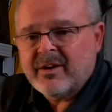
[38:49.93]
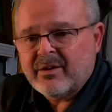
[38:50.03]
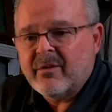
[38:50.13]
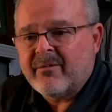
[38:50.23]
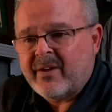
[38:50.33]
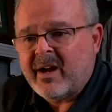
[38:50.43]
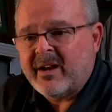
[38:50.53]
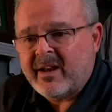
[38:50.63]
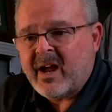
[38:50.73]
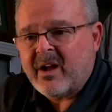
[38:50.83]
you'll
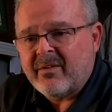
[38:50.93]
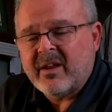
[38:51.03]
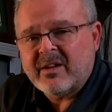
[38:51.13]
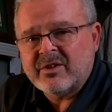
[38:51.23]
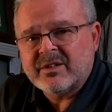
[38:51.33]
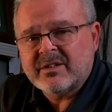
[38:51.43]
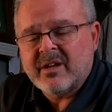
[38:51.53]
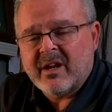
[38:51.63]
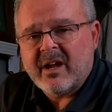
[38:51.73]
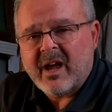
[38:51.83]
find out that just
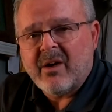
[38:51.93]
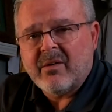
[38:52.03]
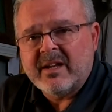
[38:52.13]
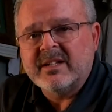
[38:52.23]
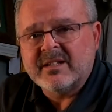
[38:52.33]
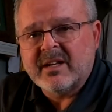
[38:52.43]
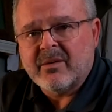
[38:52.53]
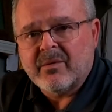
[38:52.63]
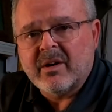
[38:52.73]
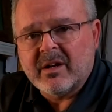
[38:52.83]
how easy it
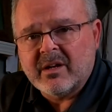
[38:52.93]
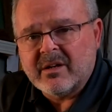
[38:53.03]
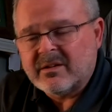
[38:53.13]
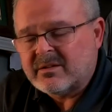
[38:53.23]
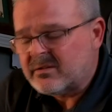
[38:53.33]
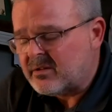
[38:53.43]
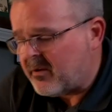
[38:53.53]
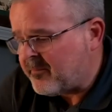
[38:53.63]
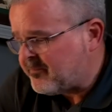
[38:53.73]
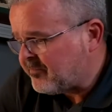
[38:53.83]
really is. So